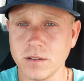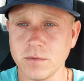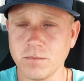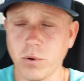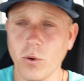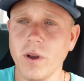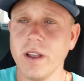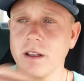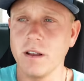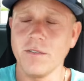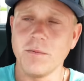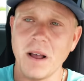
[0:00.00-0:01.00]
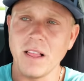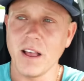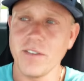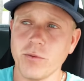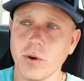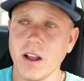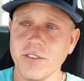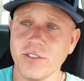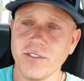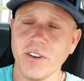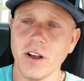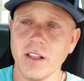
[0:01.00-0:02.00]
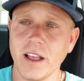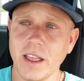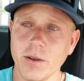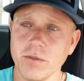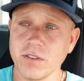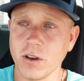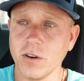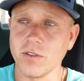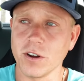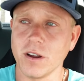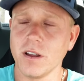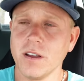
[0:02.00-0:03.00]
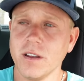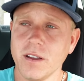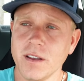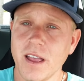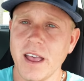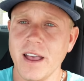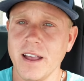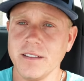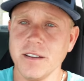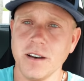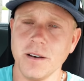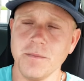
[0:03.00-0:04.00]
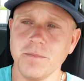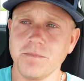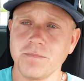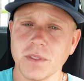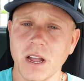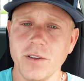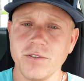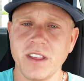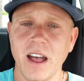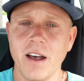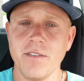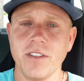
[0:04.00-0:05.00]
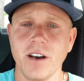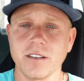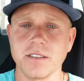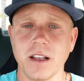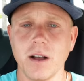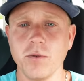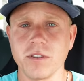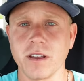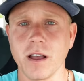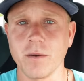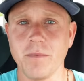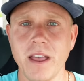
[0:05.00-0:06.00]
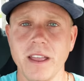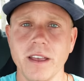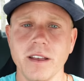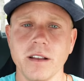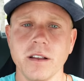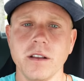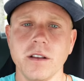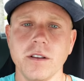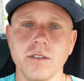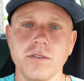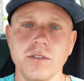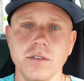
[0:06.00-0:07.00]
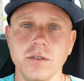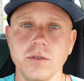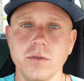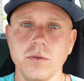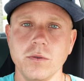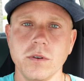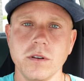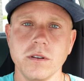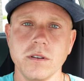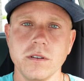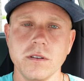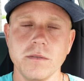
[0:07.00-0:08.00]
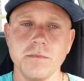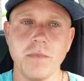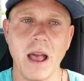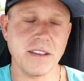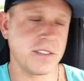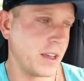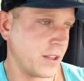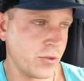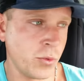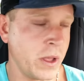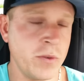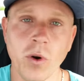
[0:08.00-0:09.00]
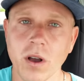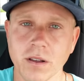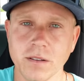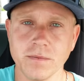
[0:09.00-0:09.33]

point of my life where I just felt like it was over. And I used to have thoughts that I wasn't going to make it to past like 21.